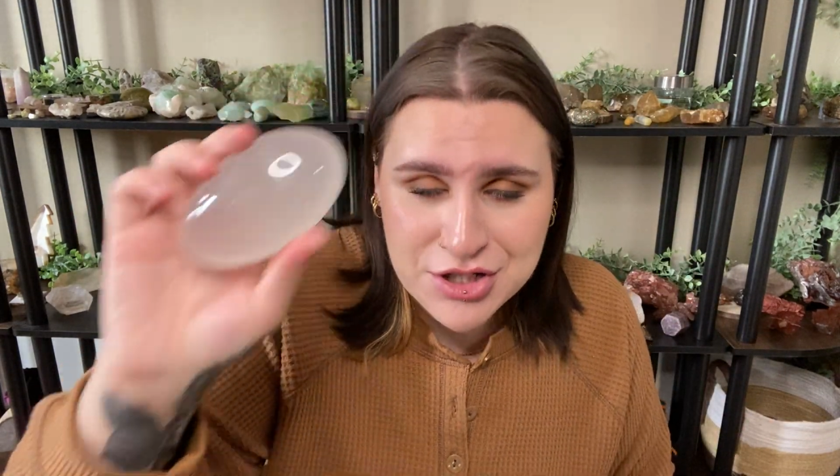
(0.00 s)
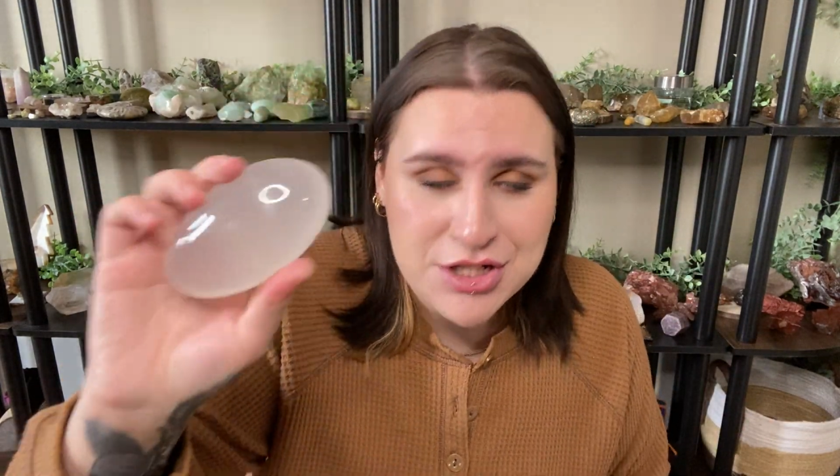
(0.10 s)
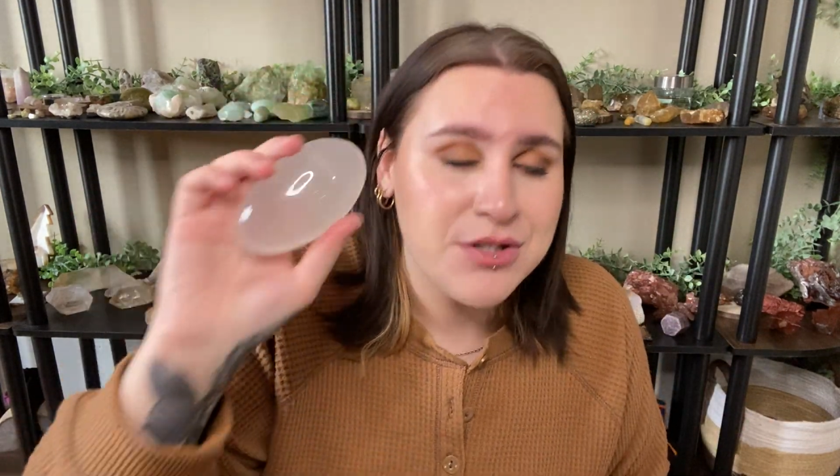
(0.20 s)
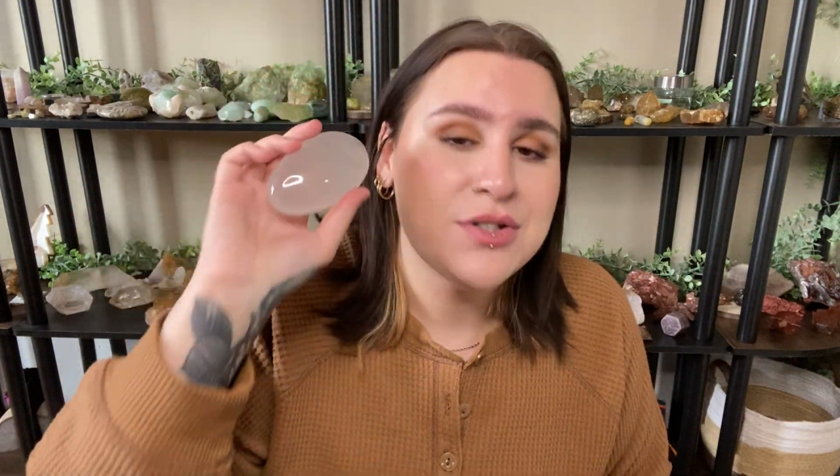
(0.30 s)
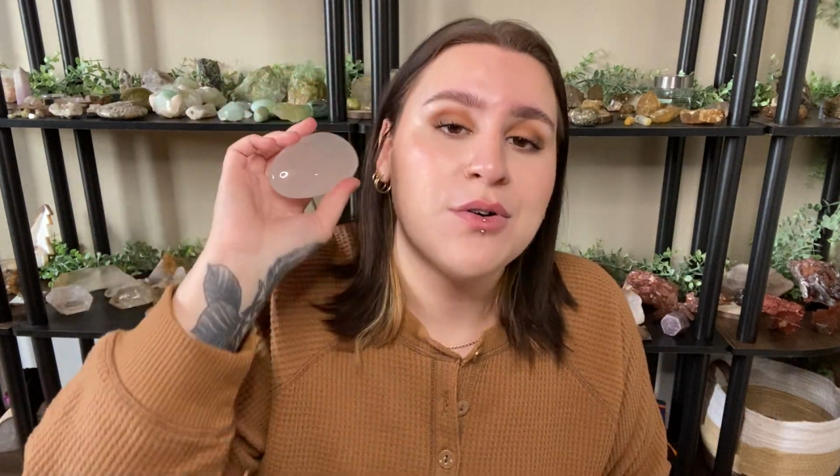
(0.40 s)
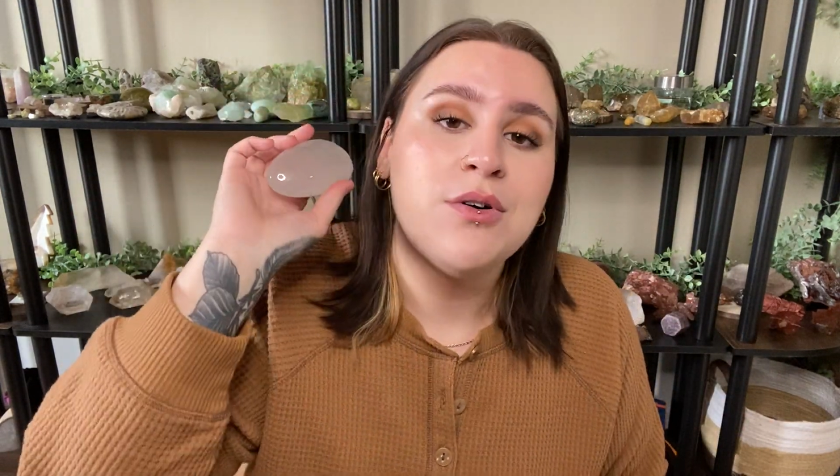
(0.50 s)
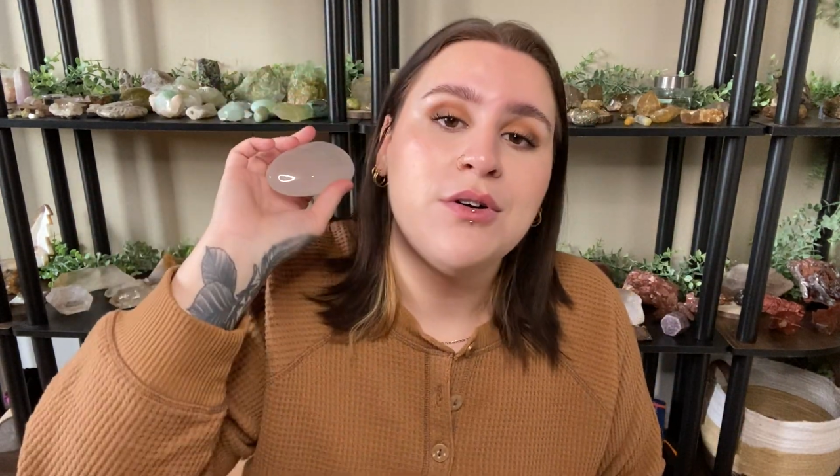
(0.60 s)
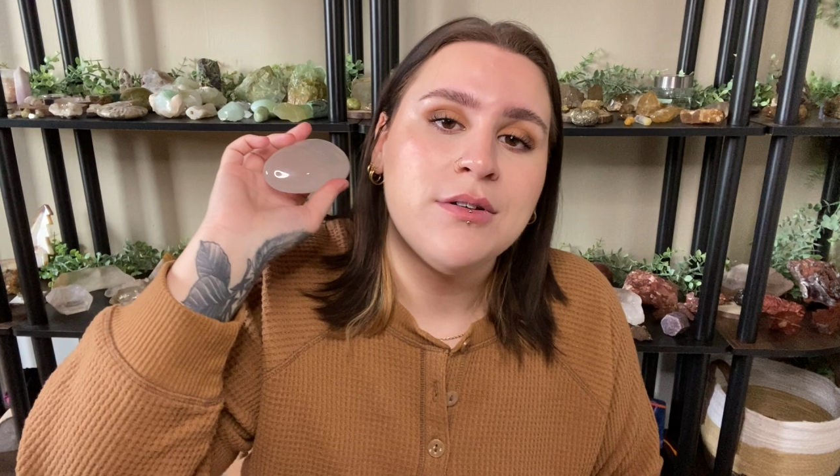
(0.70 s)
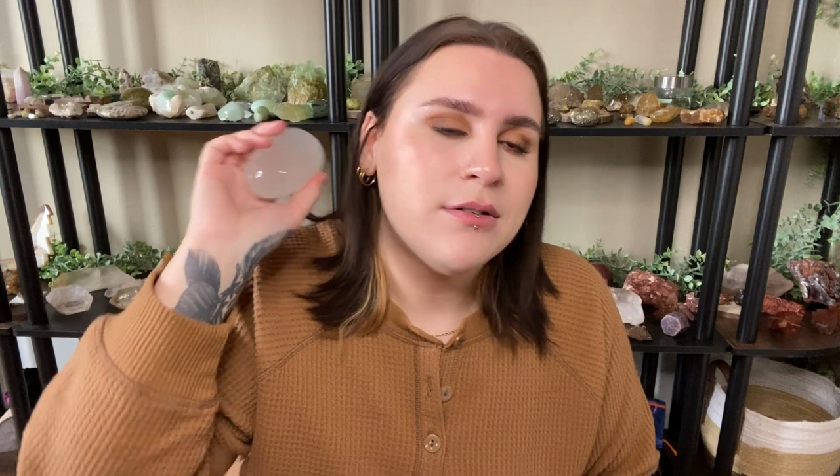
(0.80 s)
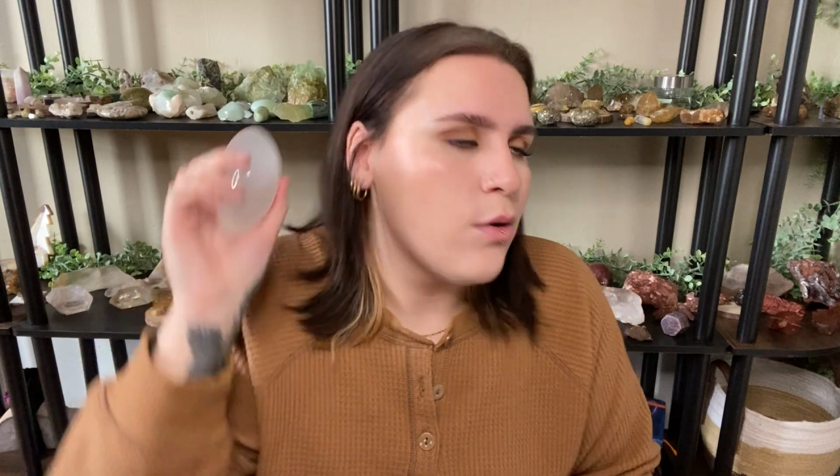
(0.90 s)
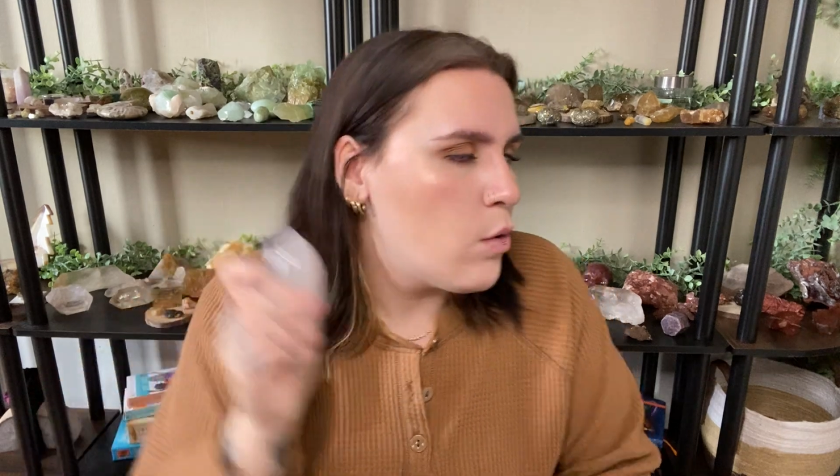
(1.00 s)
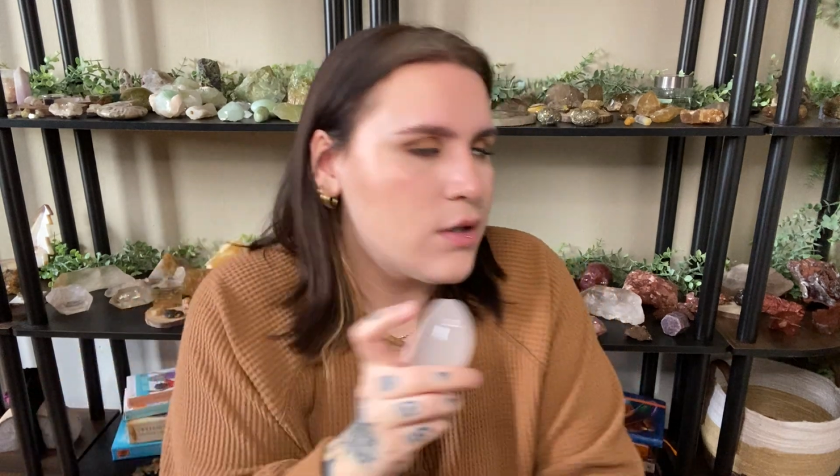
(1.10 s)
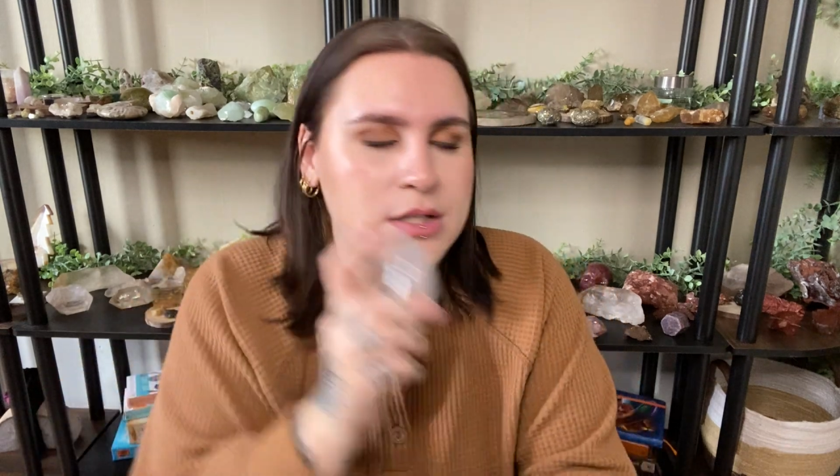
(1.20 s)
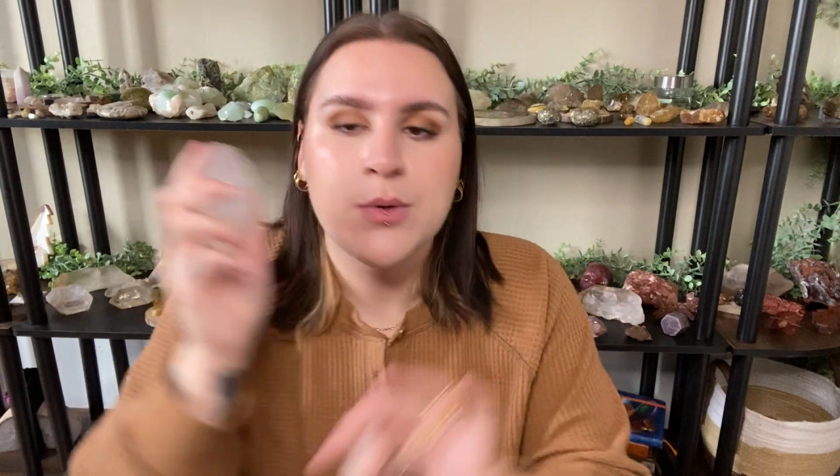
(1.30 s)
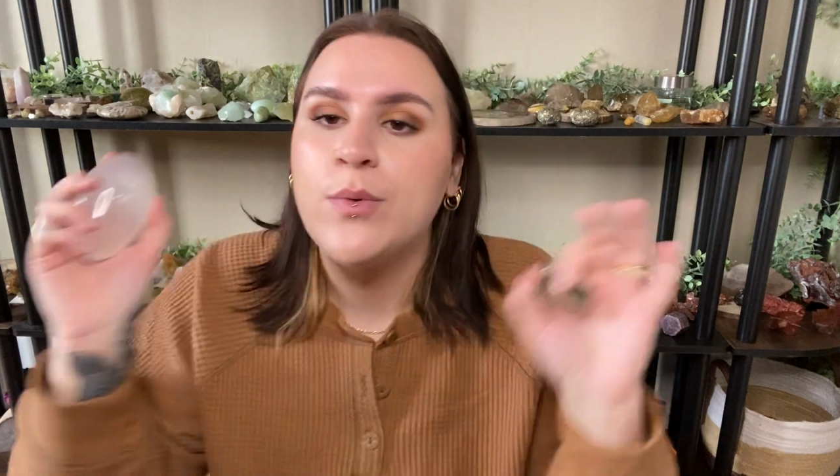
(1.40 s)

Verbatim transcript: girasol quartz,